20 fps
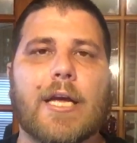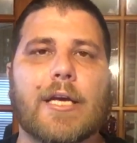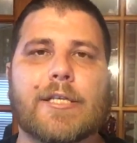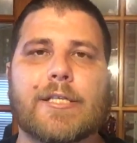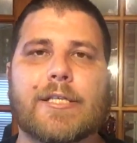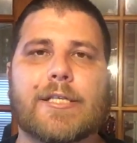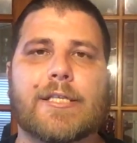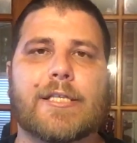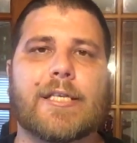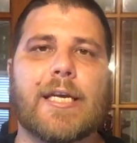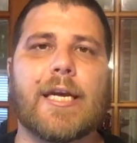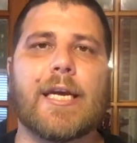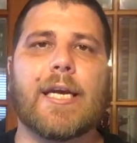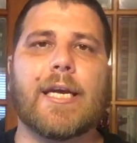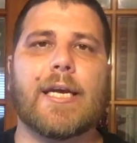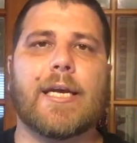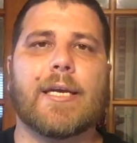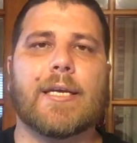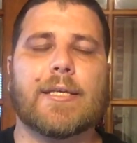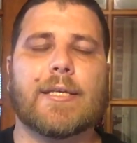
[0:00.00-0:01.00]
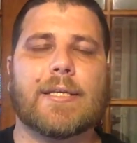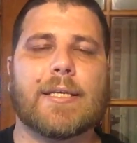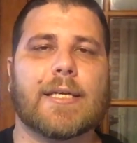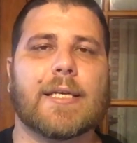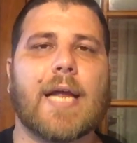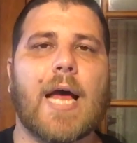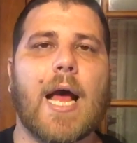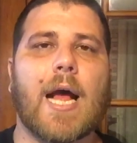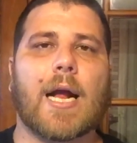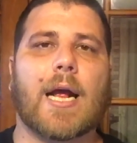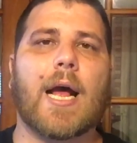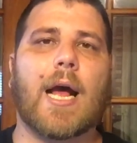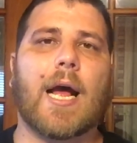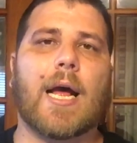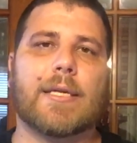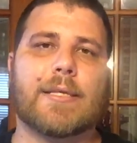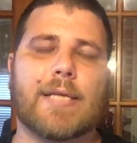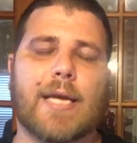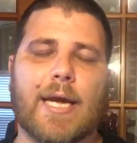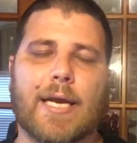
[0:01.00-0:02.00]
She did not
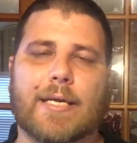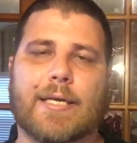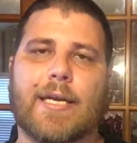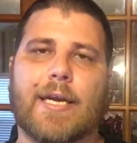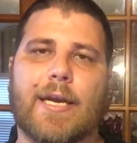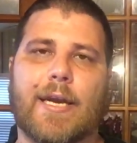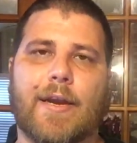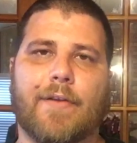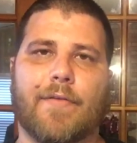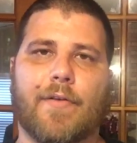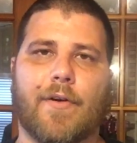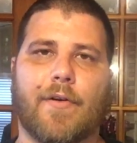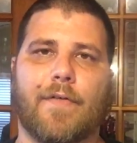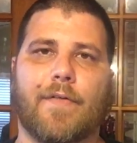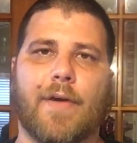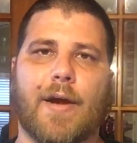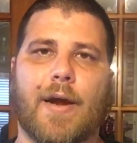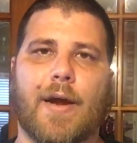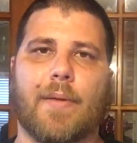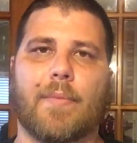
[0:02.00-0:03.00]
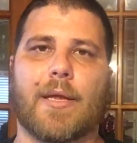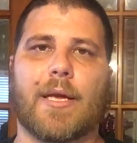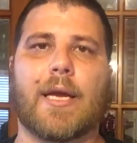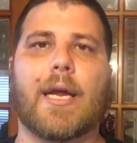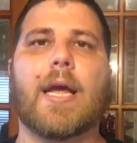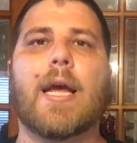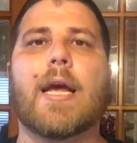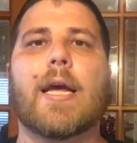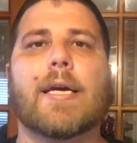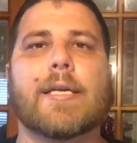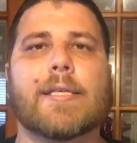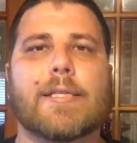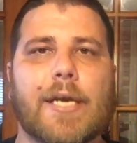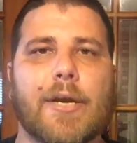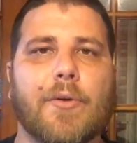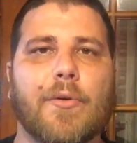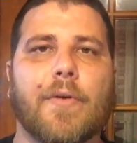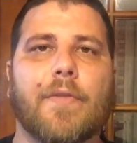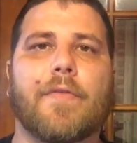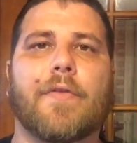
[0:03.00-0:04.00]
contact any of her family.
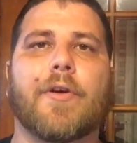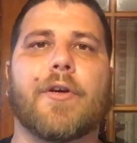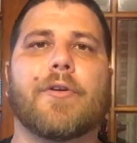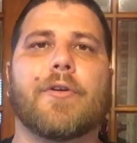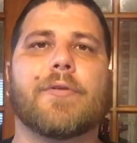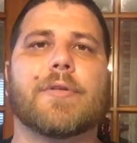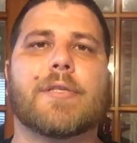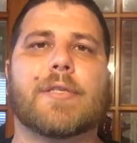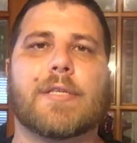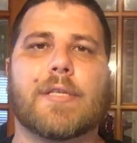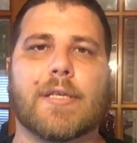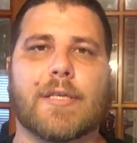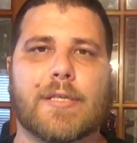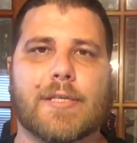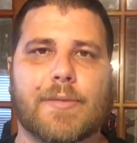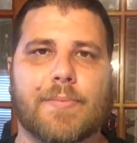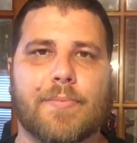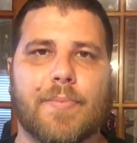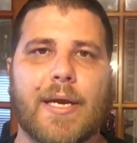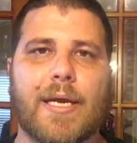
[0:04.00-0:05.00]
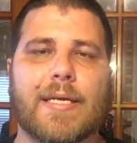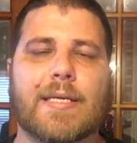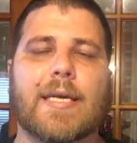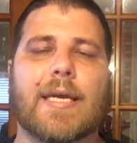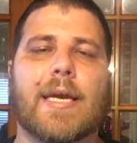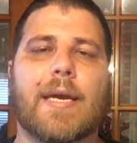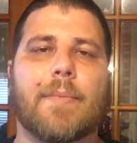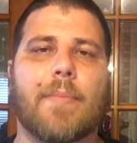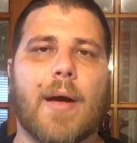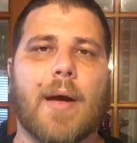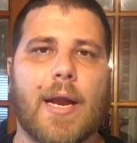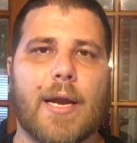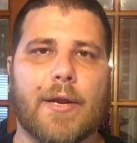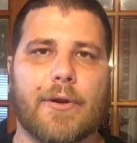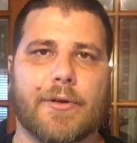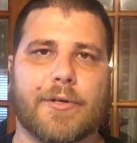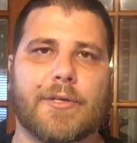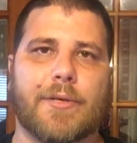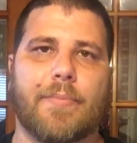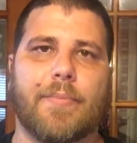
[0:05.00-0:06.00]
She refused to speak to anybody
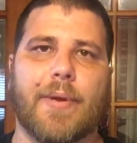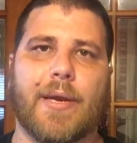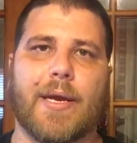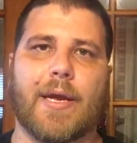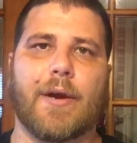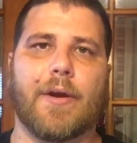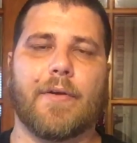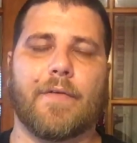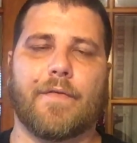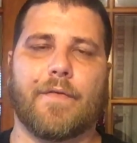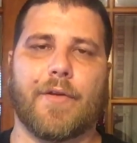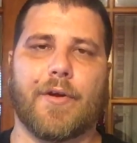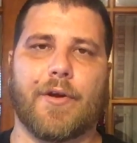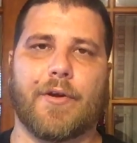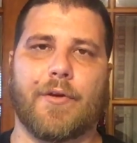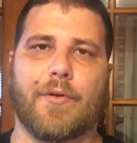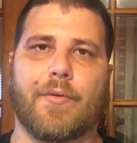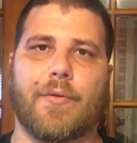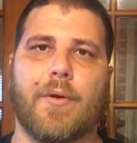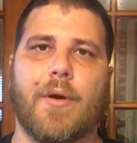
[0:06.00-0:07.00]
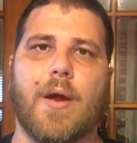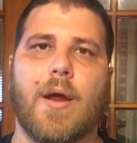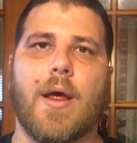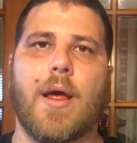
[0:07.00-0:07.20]
or to be interviewed.